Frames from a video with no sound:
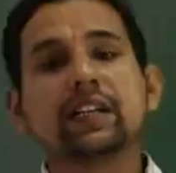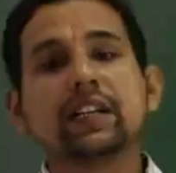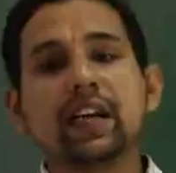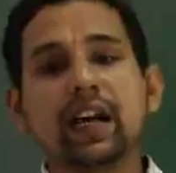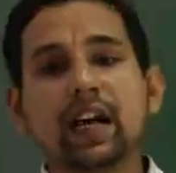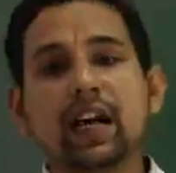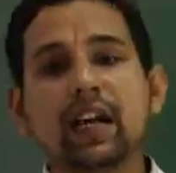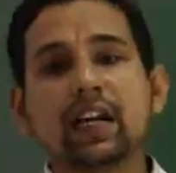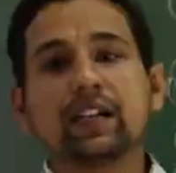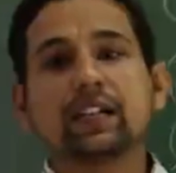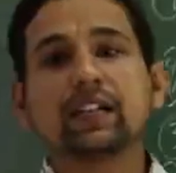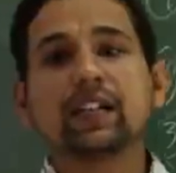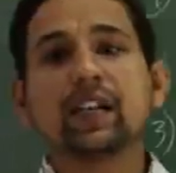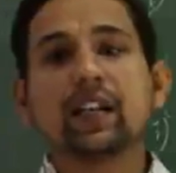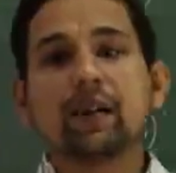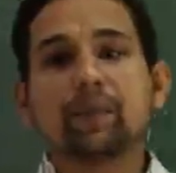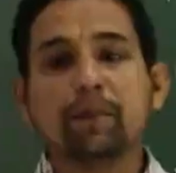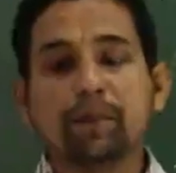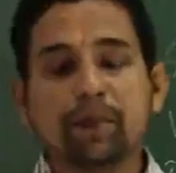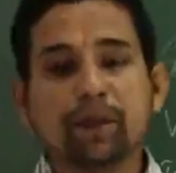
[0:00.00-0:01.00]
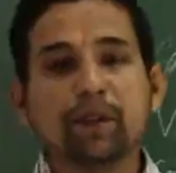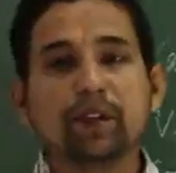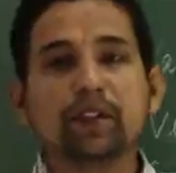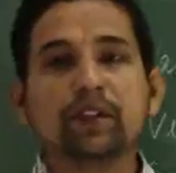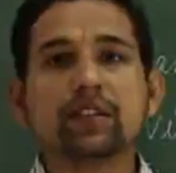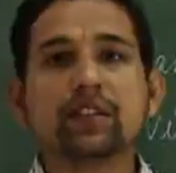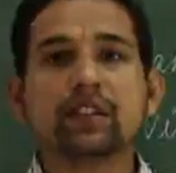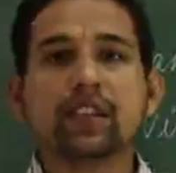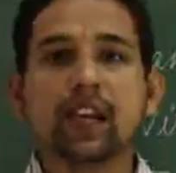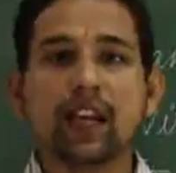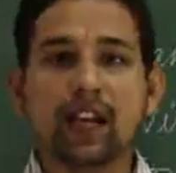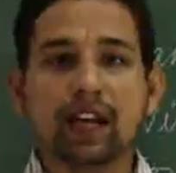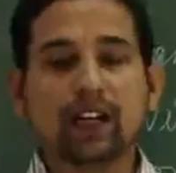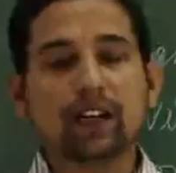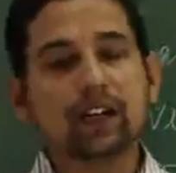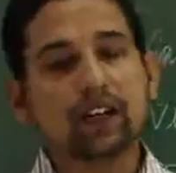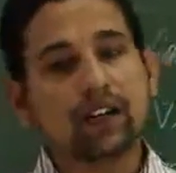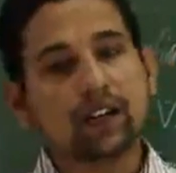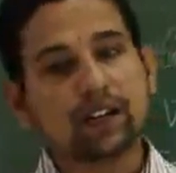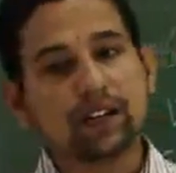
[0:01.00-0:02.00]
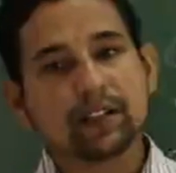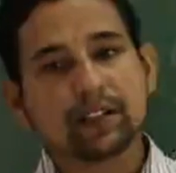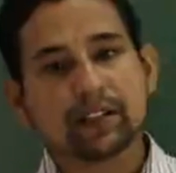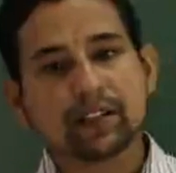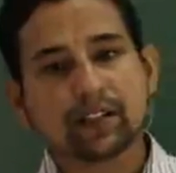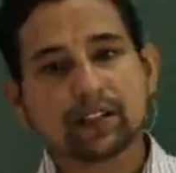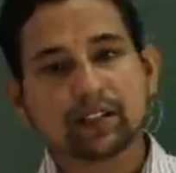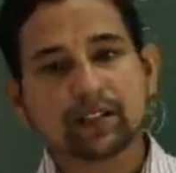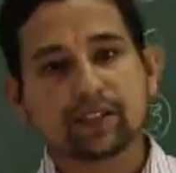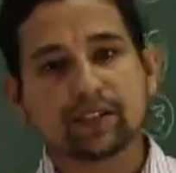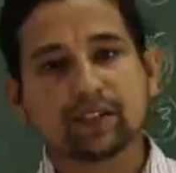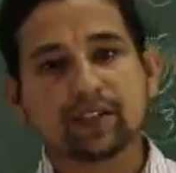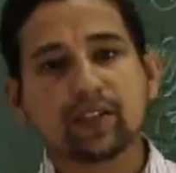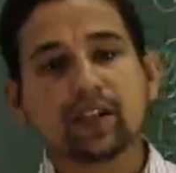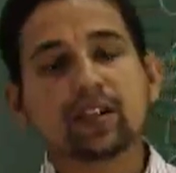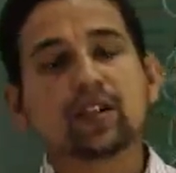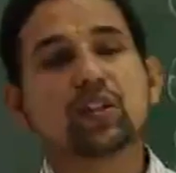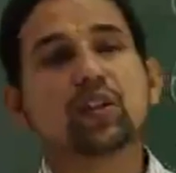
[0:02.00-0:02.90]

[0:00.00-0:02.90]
that burns and ulcers.